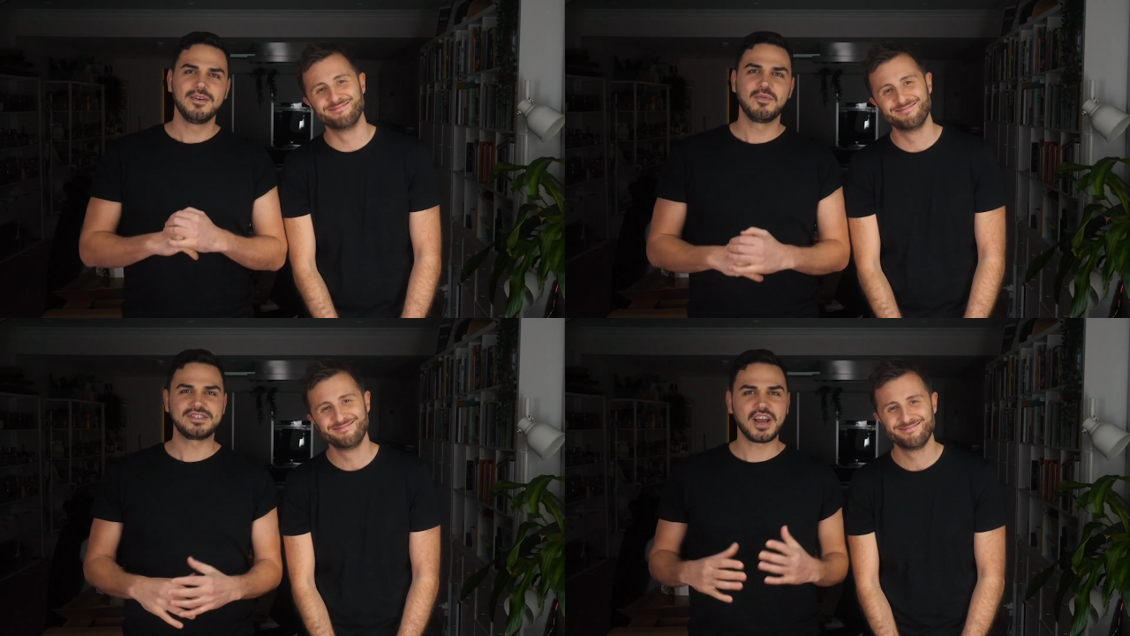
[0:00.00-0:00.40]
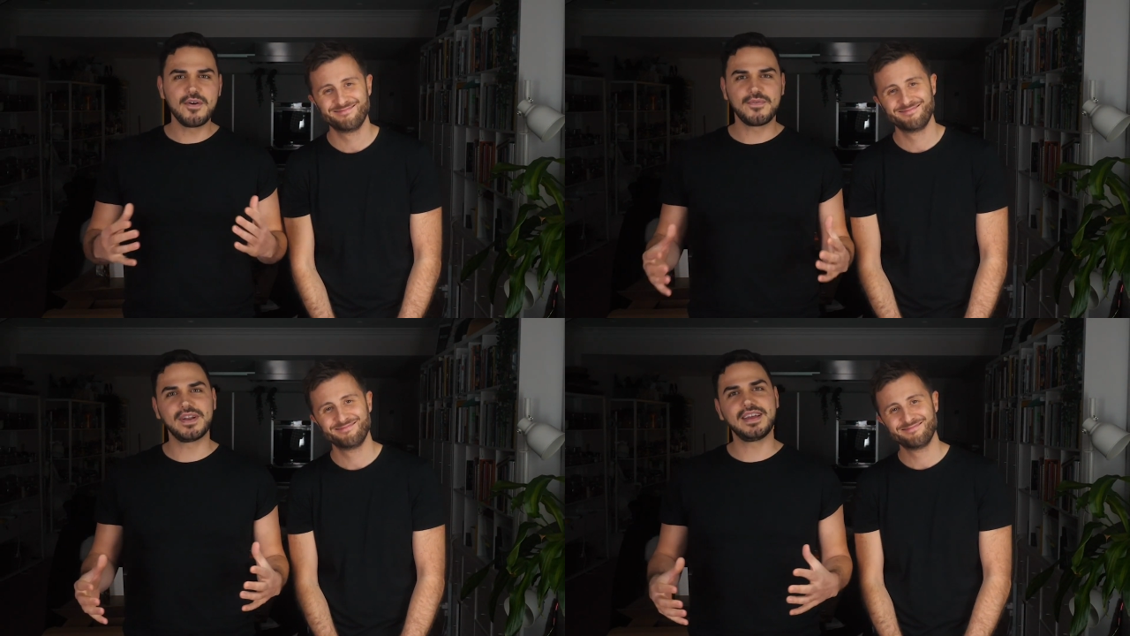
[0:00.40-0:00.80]
Speaker 1: which
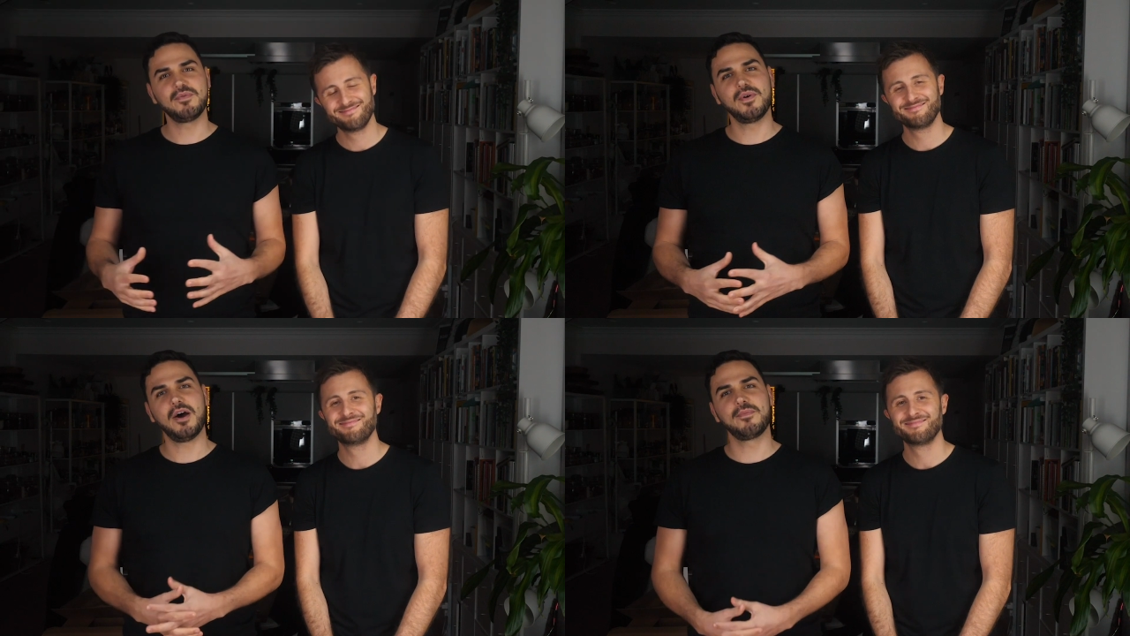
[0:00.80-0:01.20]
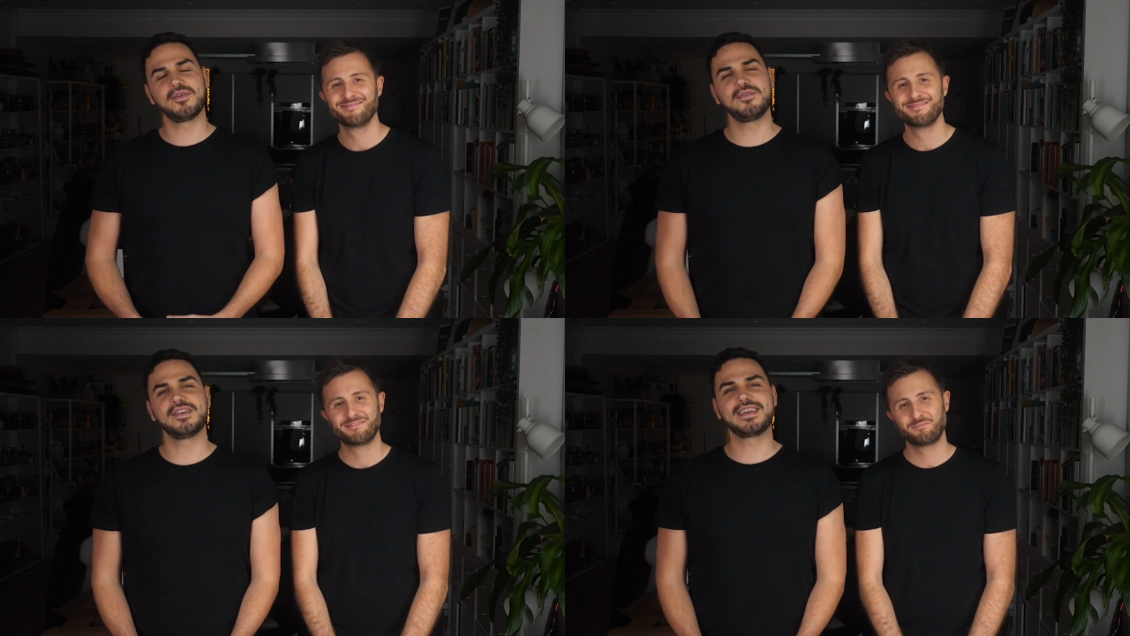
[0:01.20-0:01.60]
hopefully will help
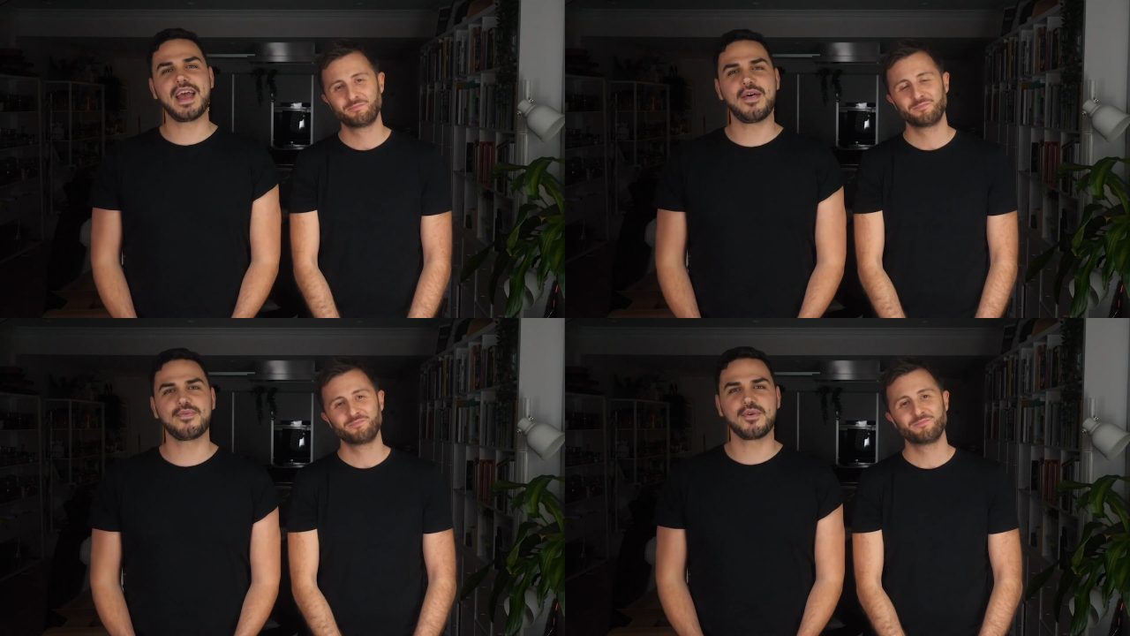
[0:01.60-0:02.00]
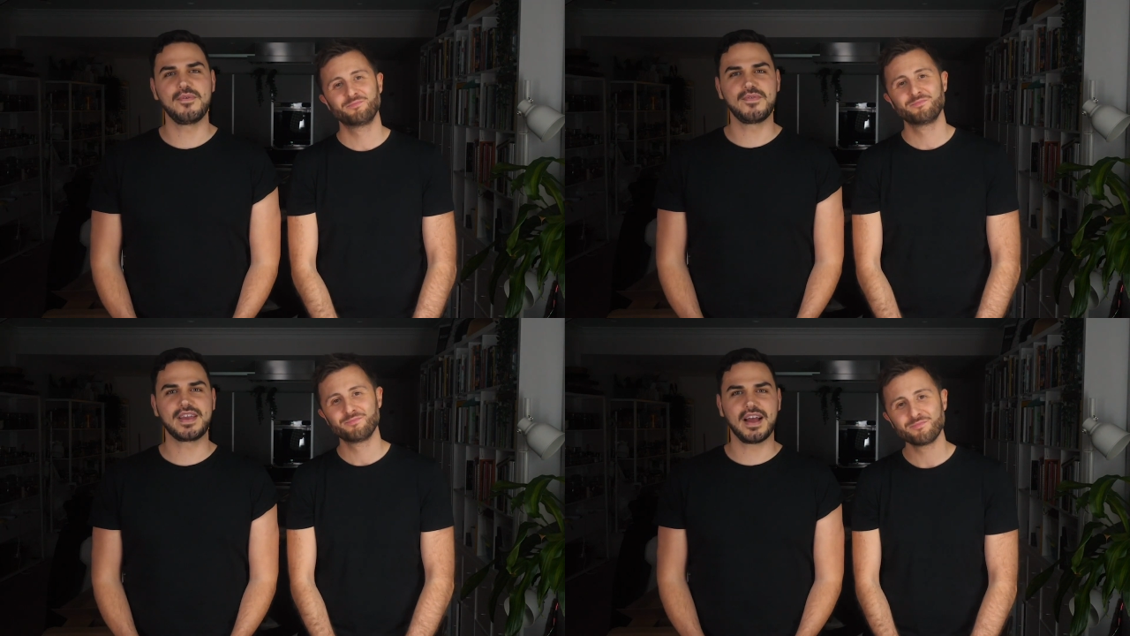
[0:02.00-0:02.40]
you to get through
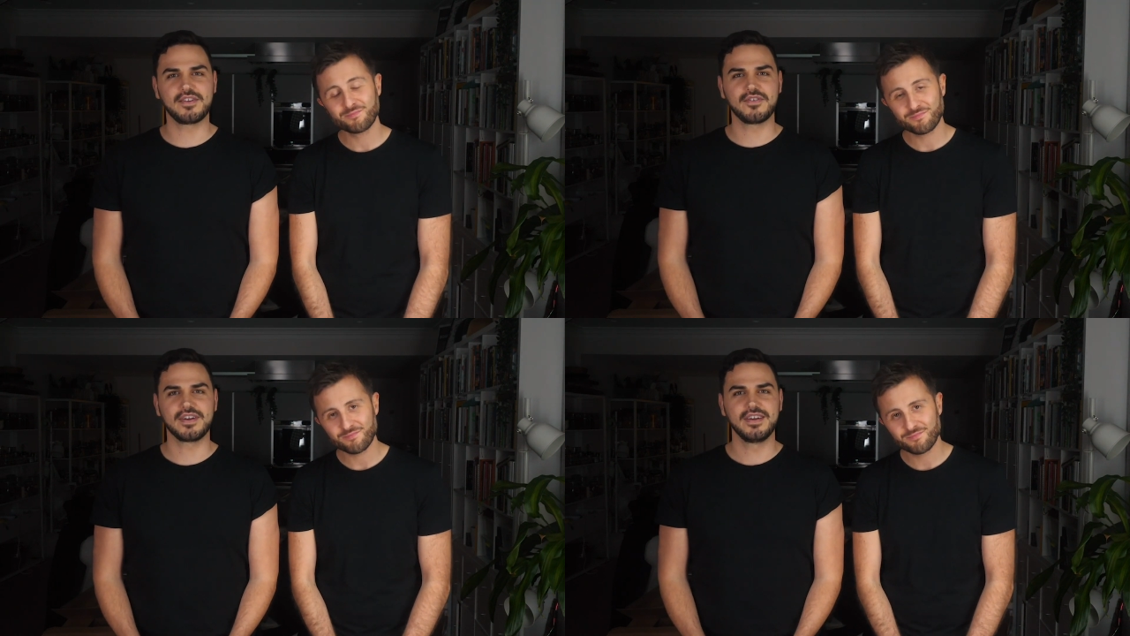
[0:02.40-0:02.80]
veganuary.